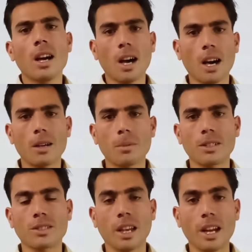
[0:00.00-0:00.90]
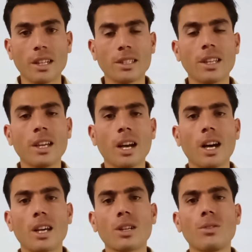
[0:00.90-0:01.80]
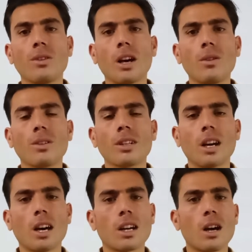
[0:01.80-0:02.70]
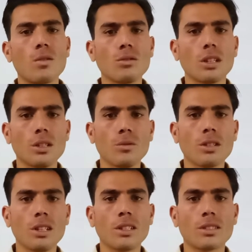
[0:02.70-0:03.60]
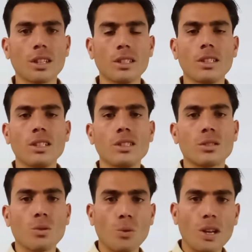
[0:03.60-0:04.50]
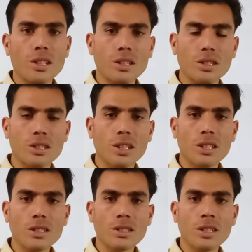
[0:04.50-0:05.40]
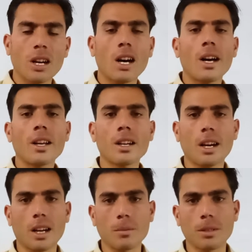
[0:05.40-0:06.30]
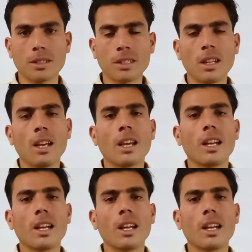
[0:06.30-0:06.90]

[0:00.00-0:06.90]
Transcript: orbits, and they are revolving around the nucleus in these various shells or orbits.